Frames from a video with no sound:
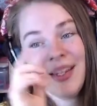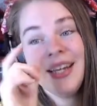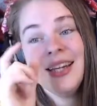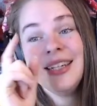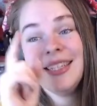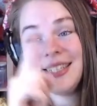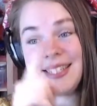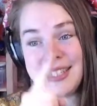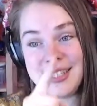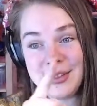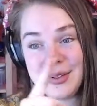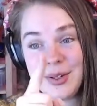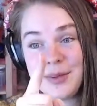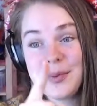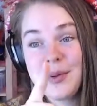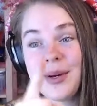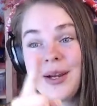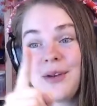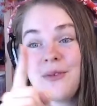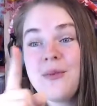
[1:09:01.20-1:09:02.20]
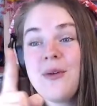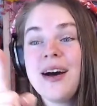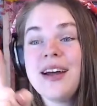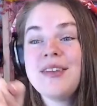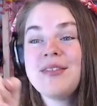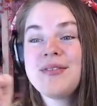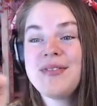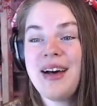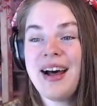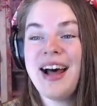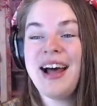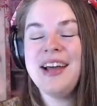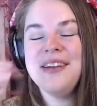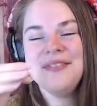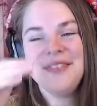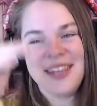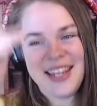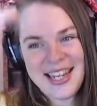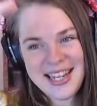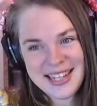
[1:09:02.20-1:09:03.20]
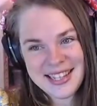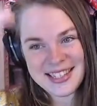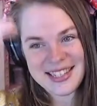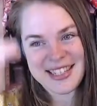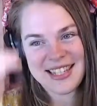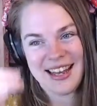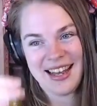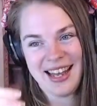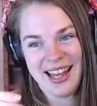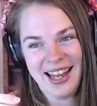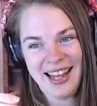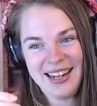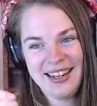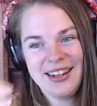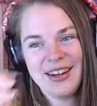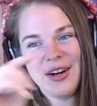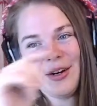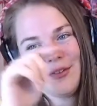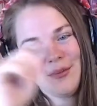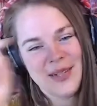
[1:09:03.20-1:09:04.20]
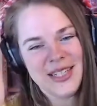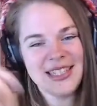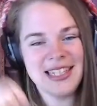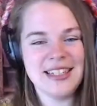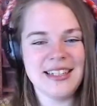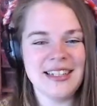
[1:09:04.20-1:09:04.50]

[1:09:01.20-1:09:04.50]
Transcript: 0.15 either side of my center